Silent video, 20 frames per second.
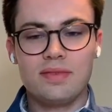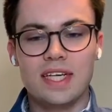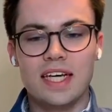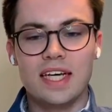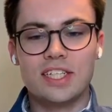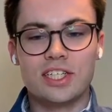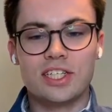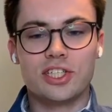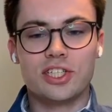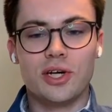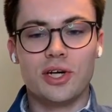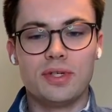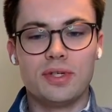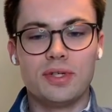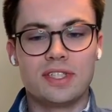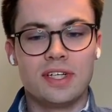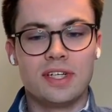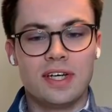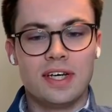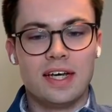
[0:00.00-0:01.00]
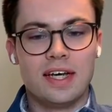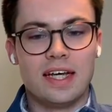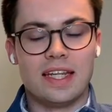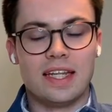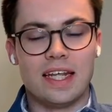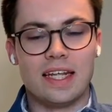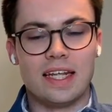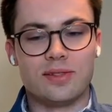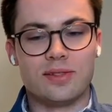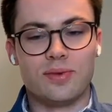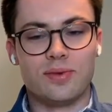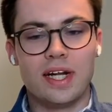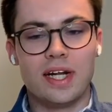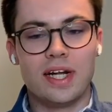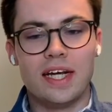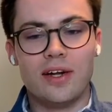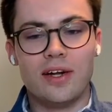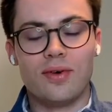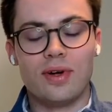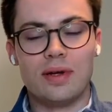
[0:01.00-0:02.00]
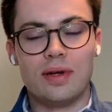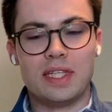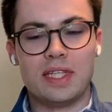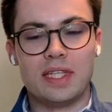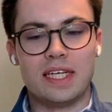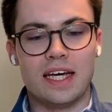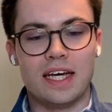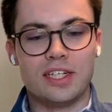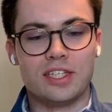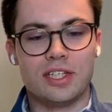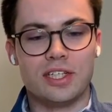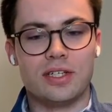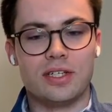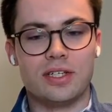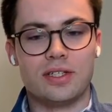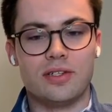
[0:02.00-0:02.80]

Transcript: it just shows that there's really no limitation